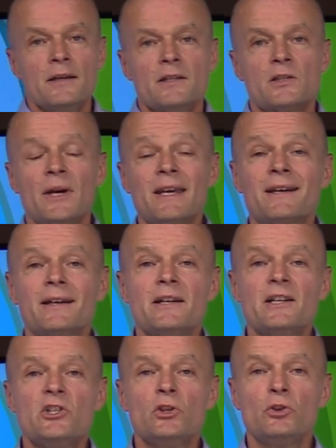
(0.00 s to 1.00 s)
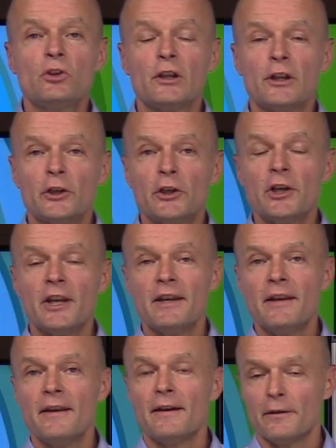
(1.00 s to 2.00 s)
So I encourage you to learn
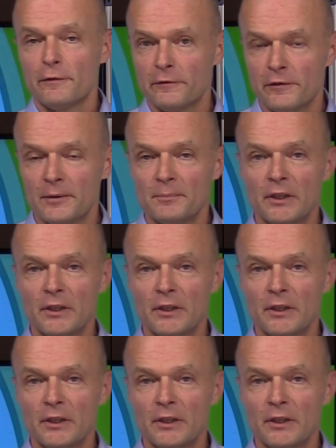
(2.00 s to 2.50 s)
enough.